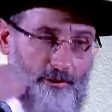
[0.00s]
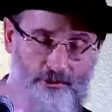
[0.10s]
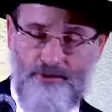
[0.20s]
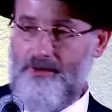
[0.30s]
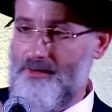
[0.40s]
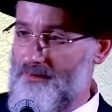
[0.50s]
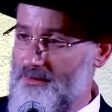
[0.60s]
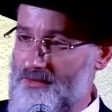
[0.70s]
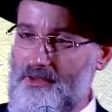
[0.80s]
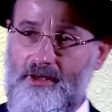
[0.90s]
streets of
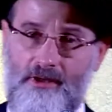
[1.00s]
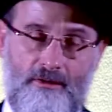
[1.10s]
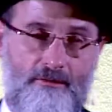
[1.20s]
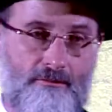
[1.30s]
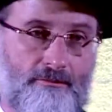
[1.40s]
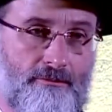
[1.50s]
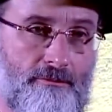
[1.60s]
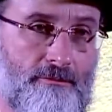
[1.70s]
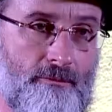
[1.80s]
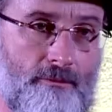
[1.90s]
the city,
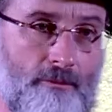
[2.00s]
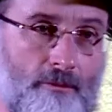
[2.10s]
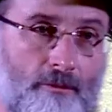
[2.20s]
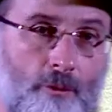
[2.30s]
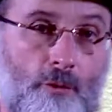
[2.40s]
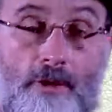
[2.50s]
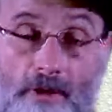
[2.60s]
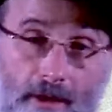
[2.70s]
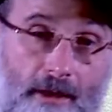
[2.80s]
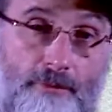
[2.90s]
were
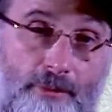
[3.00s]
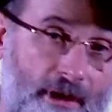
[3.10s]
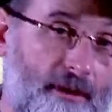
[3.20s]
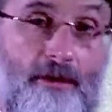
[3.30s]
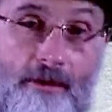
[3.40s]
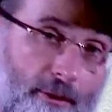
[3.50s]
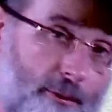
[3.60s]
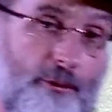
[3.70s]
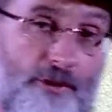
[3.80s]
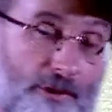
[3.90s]
led, beaten through the